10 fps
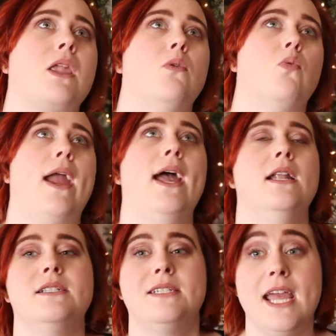
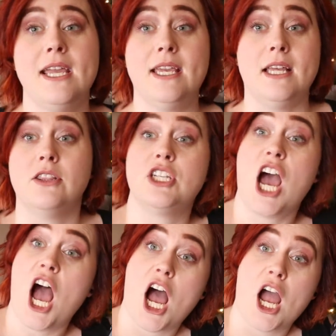Rand taking the
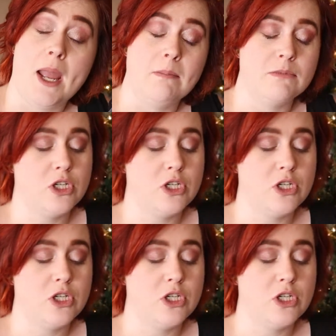time